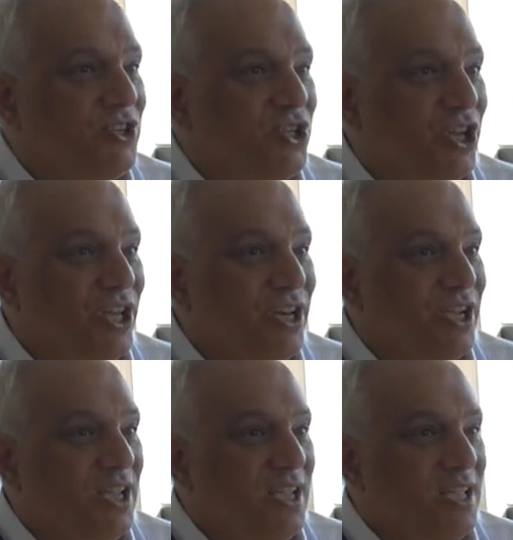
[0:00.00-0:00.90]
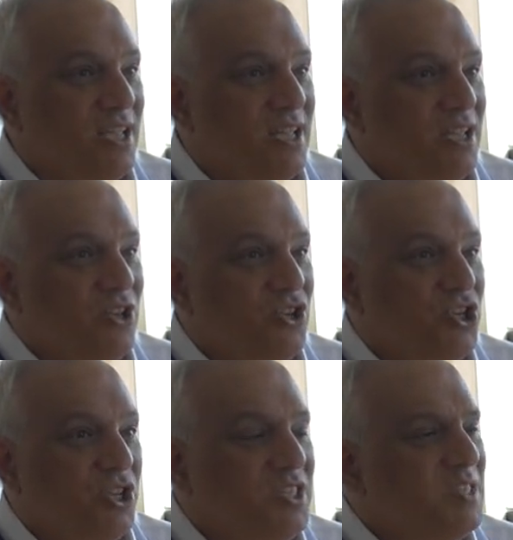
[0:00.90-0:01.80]

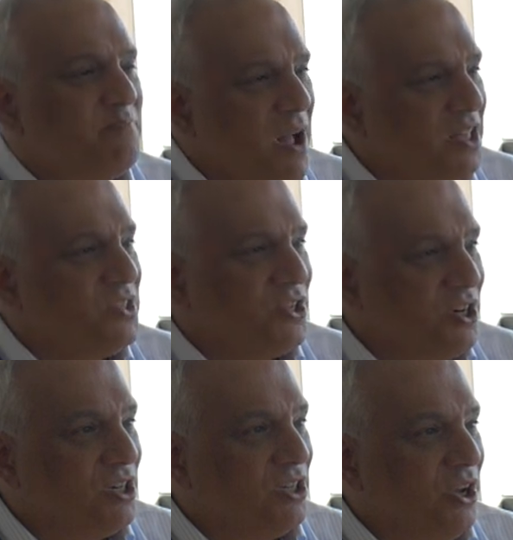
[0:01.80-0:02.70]
should sponsor